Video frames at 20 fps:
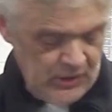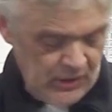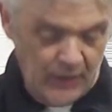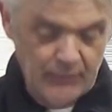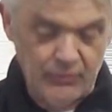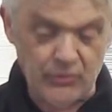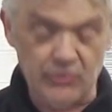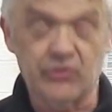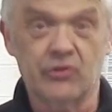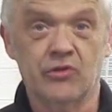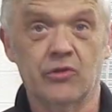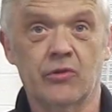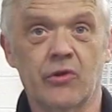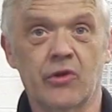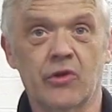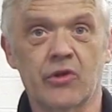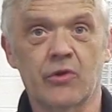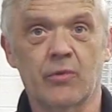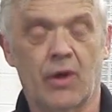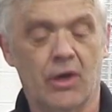I'm going to do
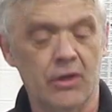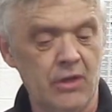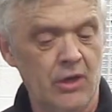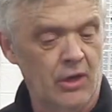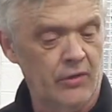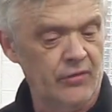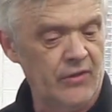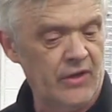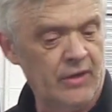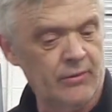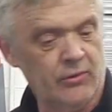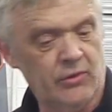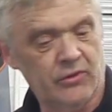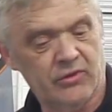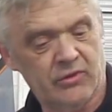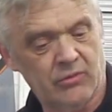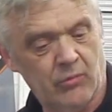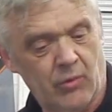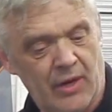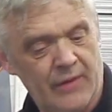the other one, then I'm going
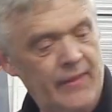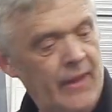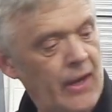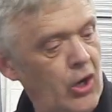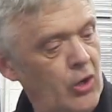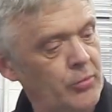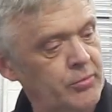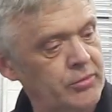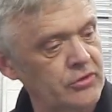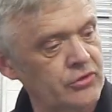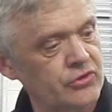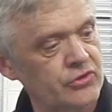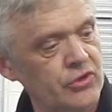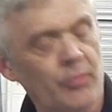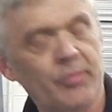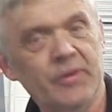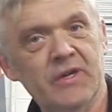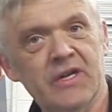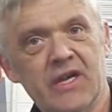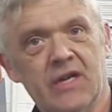to wind that up and
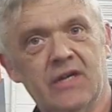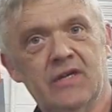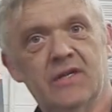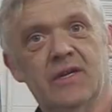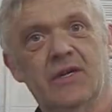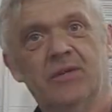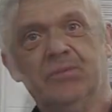drop it in.